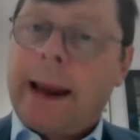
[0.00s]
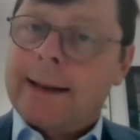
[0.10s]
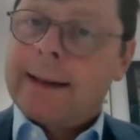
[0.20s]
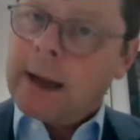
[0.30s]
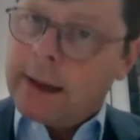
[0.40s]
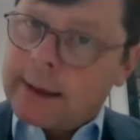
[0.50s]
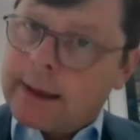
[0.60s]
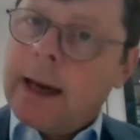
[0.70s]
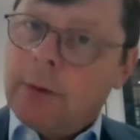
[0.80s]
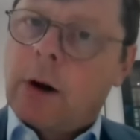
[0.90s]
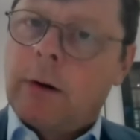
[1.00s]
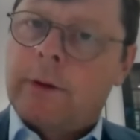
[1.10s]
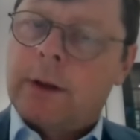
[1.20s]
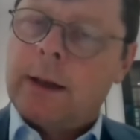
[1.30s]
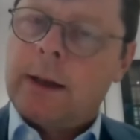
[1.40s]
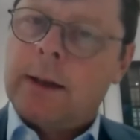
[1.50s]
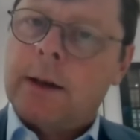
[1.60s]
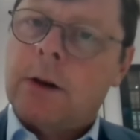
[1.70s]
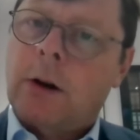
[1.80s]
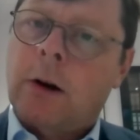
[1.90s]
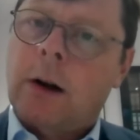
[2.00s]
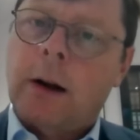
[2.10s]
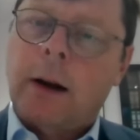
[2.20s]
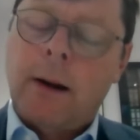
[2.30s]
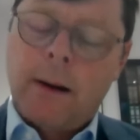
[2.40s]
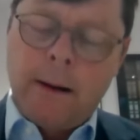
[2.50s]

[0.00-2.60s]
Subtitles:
Exactly this key role of cities historically.